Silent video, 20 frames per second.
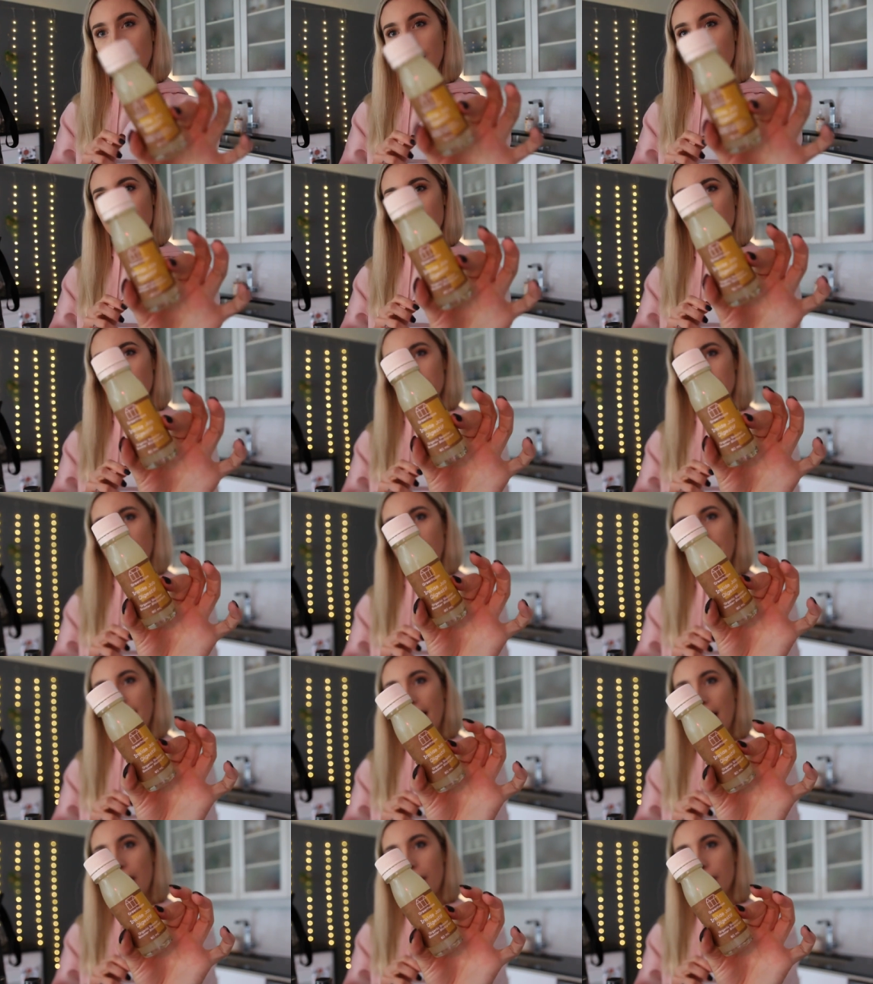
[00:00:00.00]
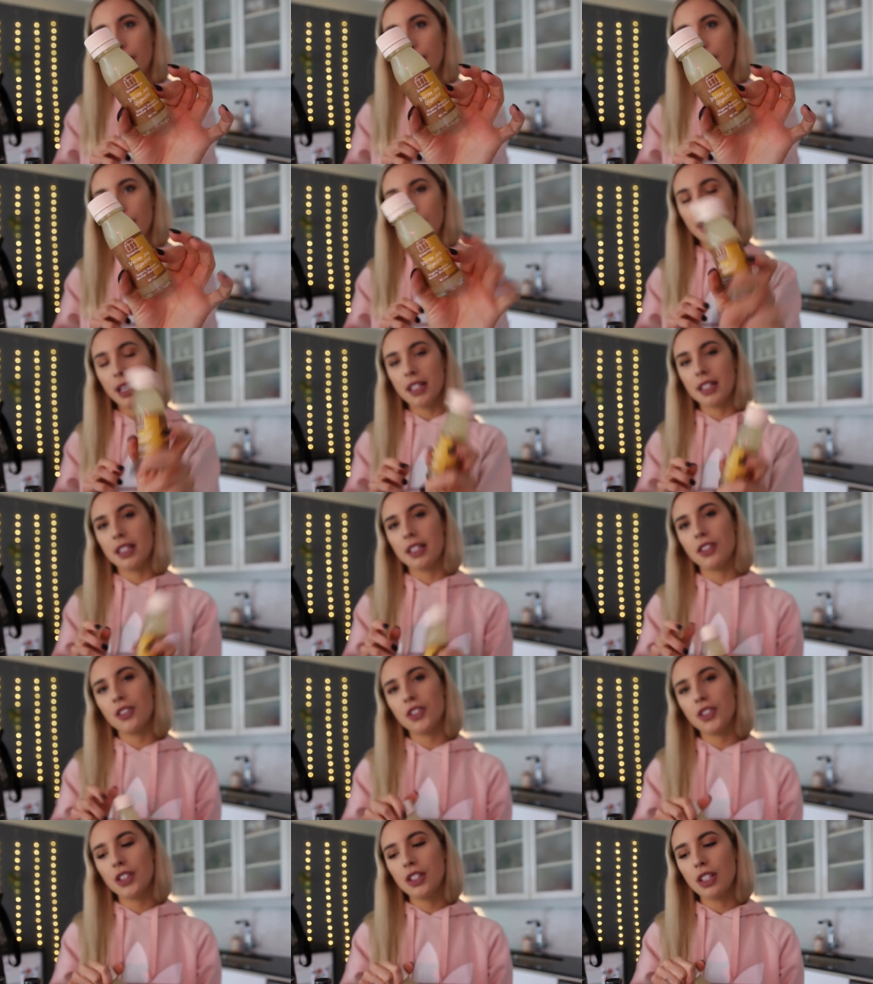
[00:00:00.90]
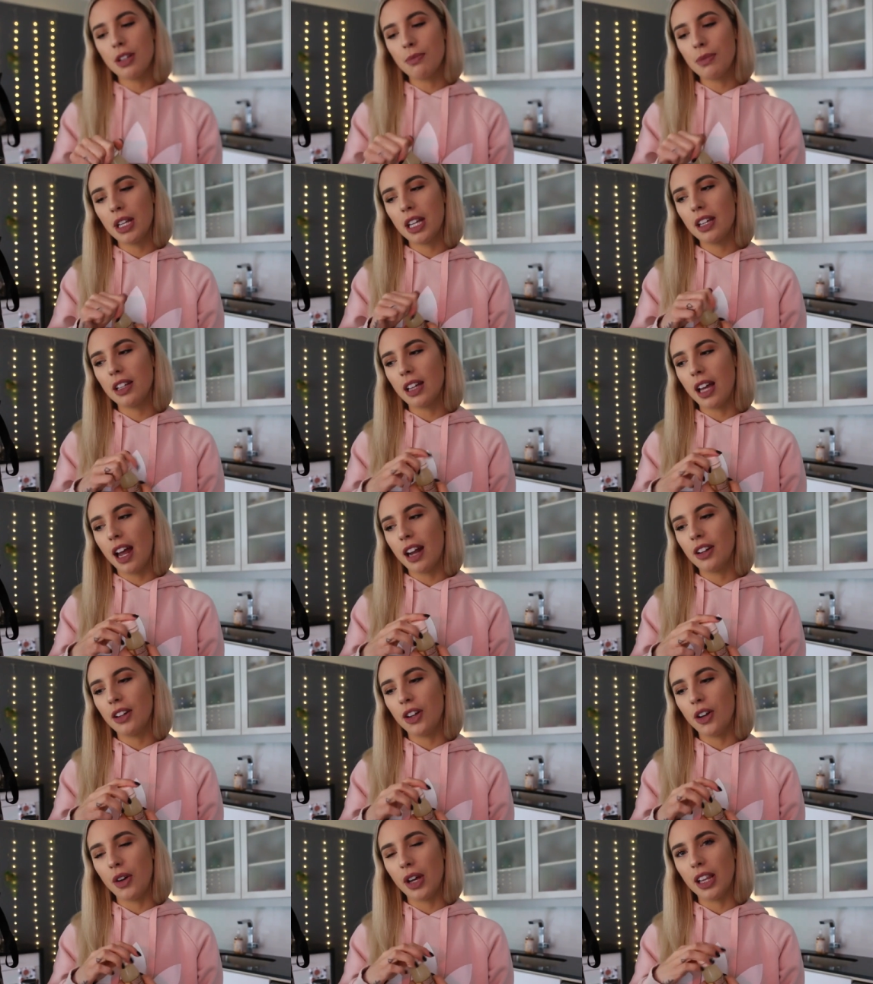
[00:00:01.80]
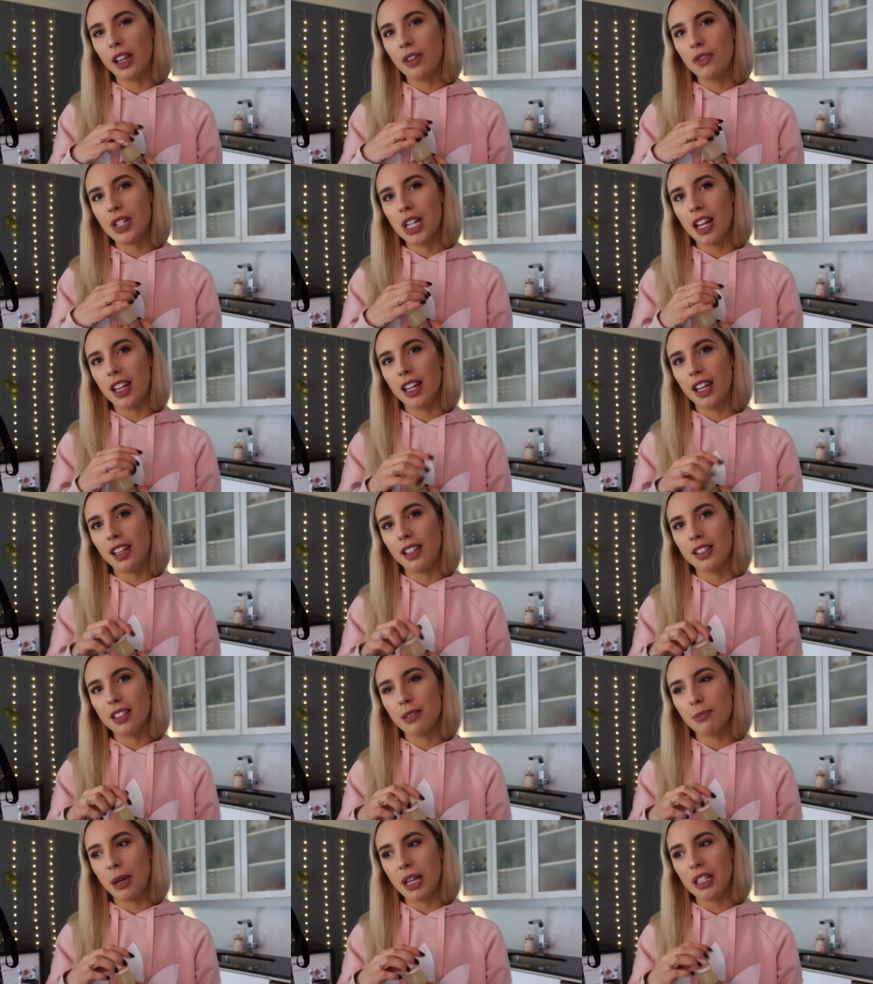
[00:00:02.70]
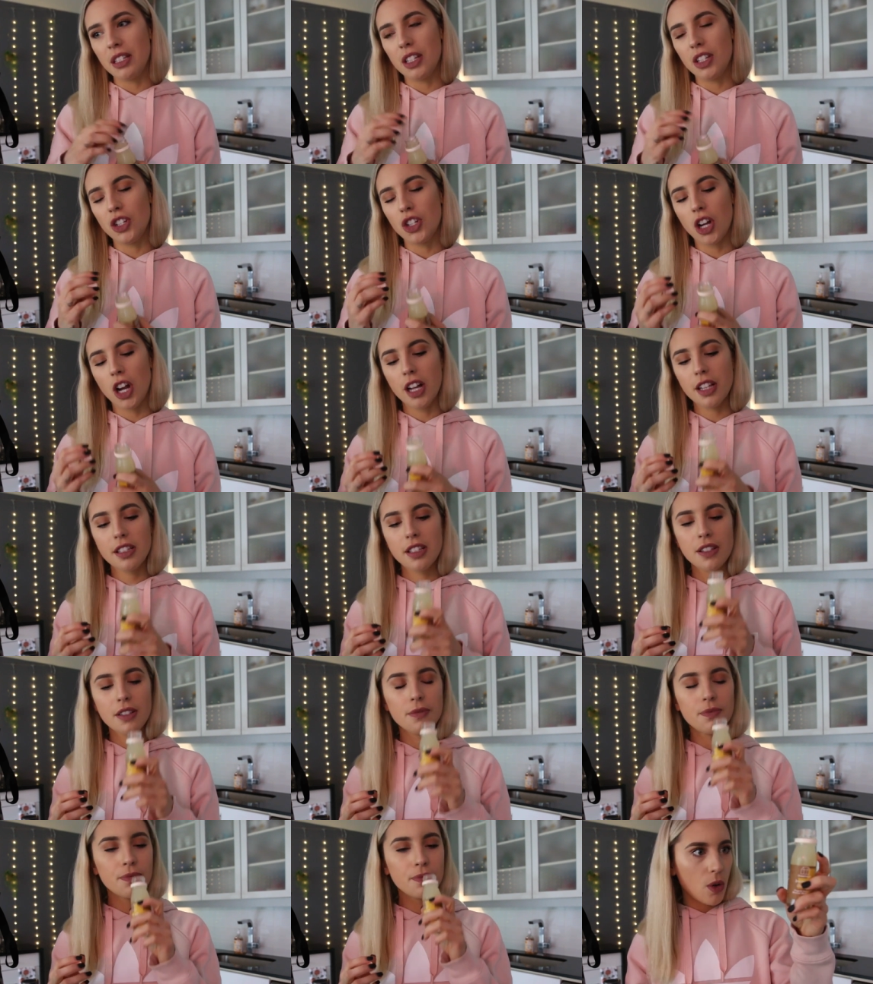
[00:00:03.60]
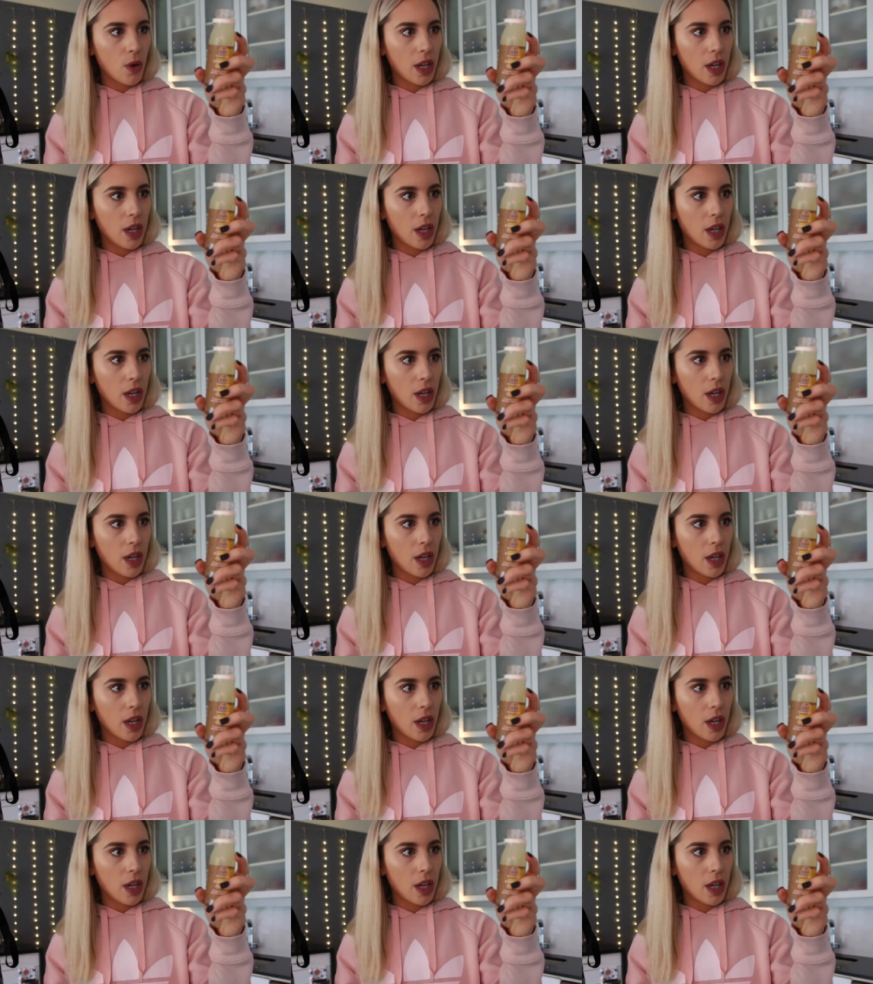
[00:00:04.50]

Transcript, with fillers: These always kind of help. Plus there's just something, I don't know, I love taking spicy shots.